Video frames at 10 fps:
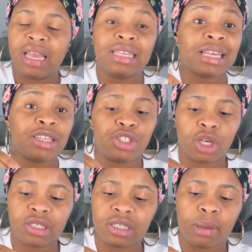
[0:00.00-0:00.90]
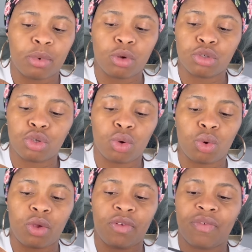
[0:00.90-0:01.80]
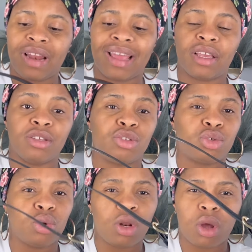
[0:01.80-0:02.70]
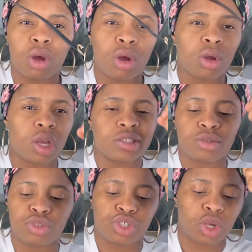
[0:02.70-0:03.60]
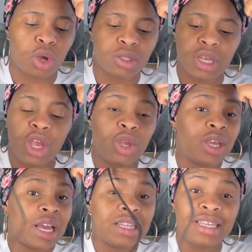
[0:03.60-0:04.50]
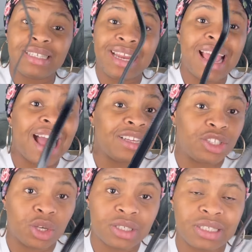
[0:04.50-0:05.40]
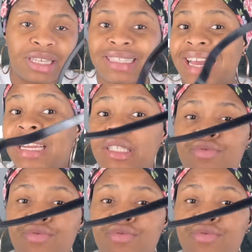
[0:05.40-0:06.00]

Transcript: It's adjustable, so if you feel like it's too long or it's too short, you can easily adjust it, and it's